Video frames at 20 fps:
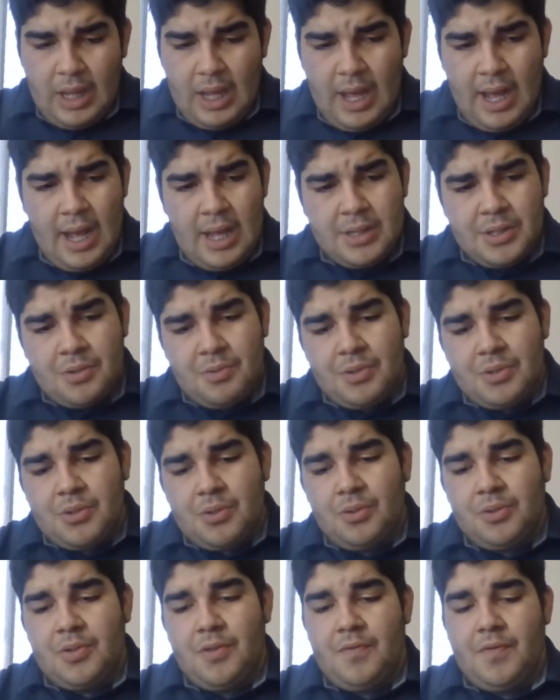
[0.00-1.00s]
as a
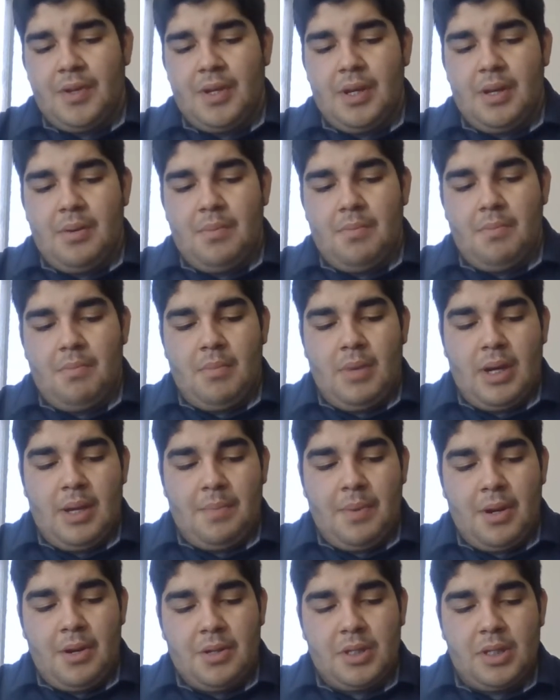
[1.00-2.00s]
result of it, my
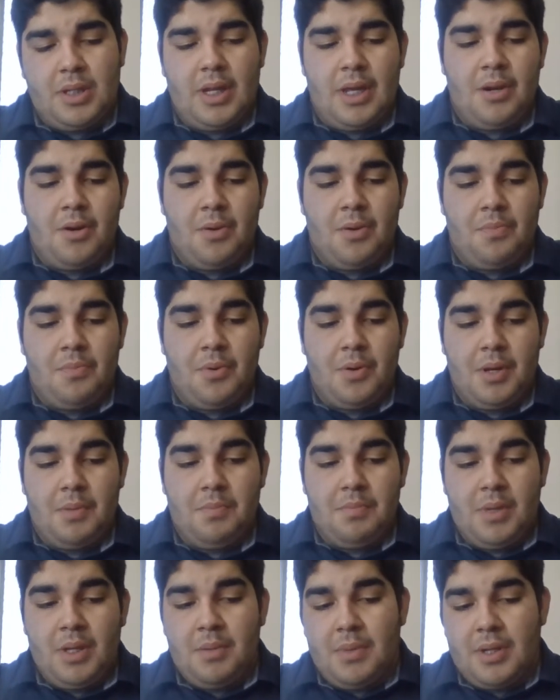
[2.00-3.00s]
parents later
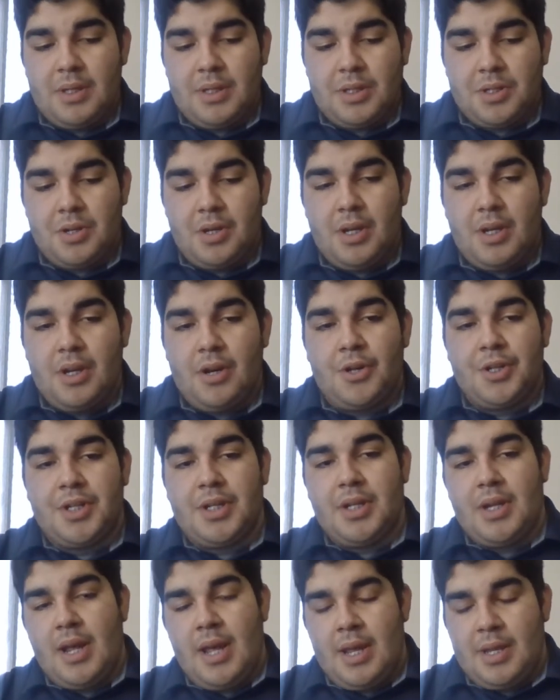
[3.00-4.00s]
put me and my sister in
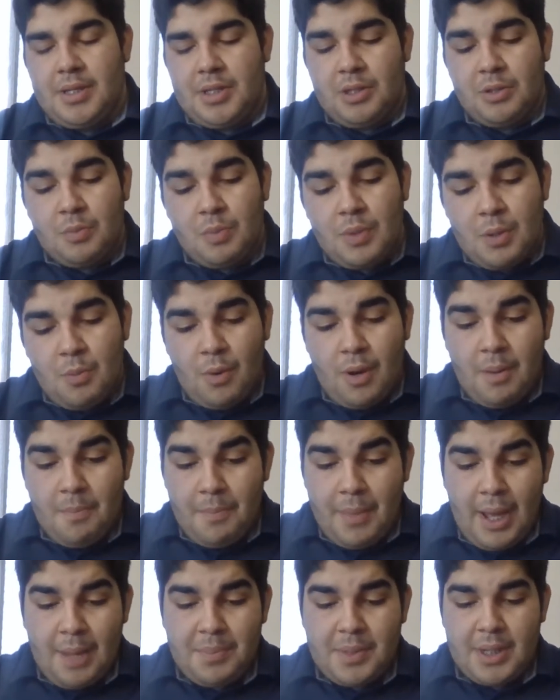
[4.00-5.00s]
RCIA since we weren't
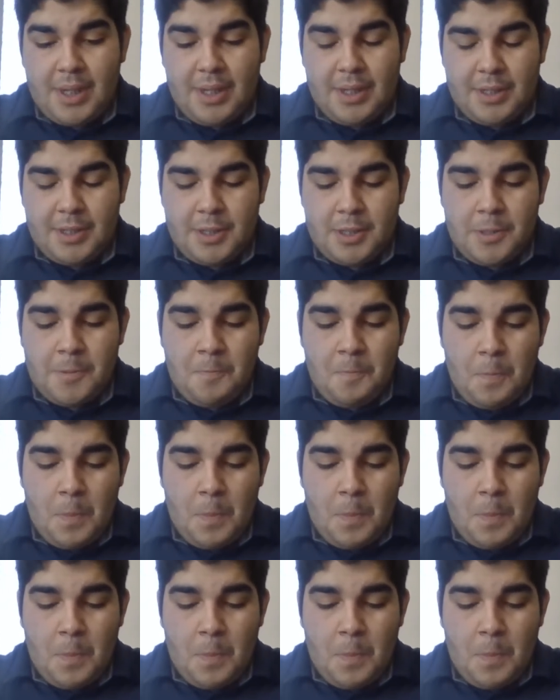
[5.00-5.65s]
baptized.